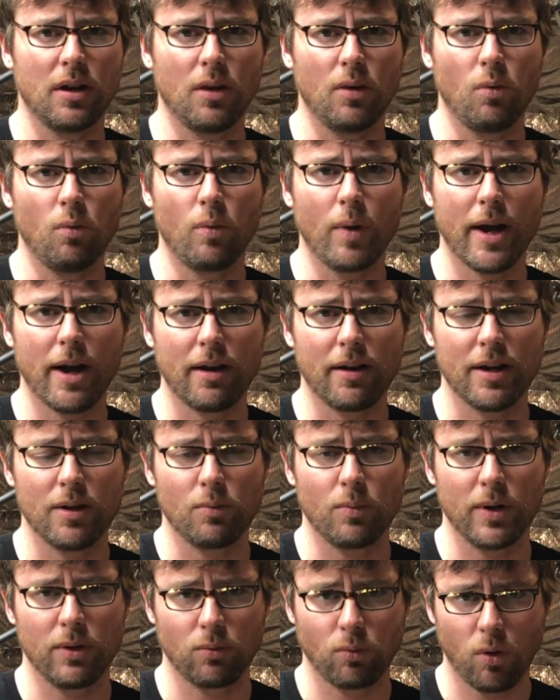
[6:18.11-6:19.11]
where it
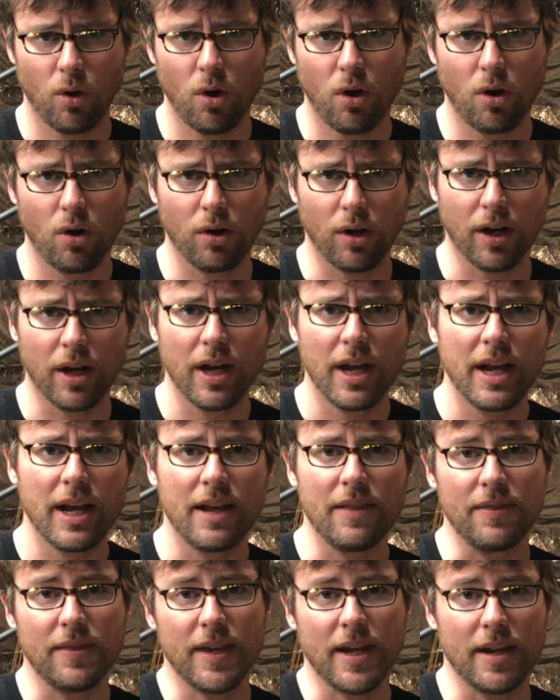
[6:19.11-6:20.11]
went wrong.
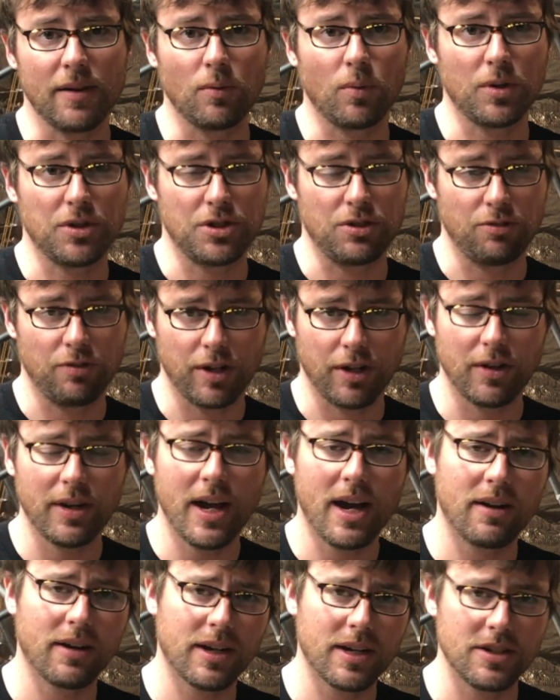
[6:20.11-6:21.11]
And then once you figure it
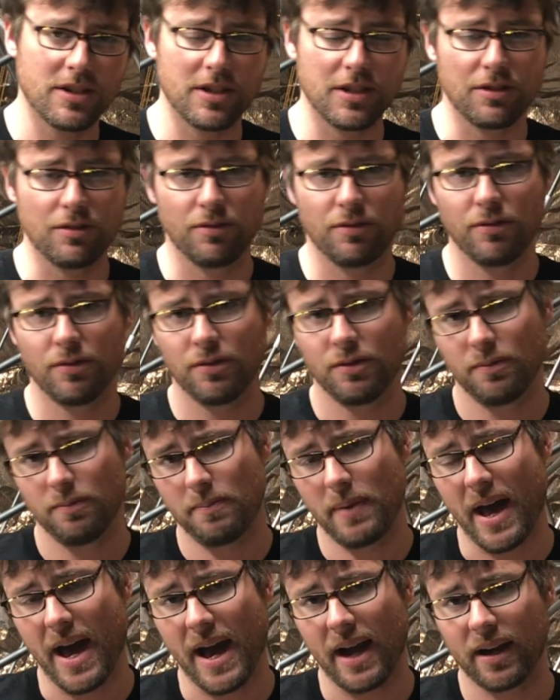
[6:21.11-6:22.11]
out, continue
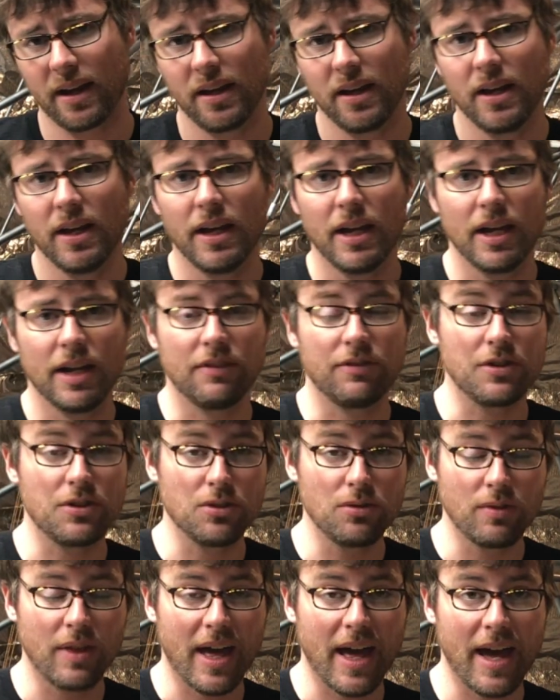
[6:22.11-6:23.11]
back. And if you
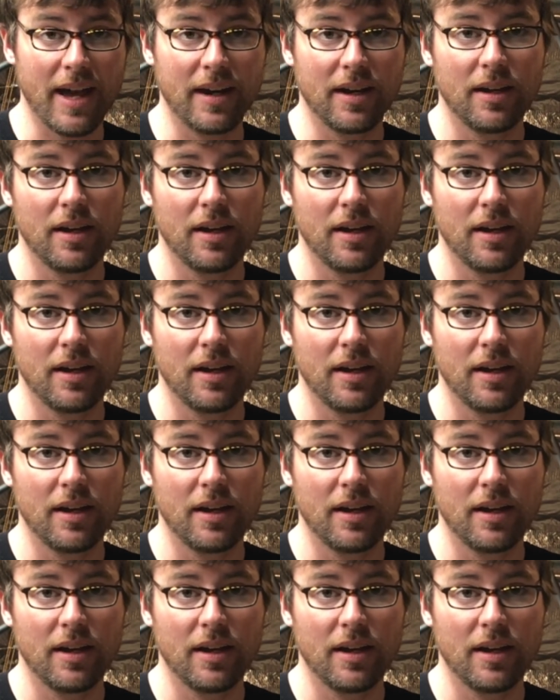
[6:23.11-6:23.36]
do that,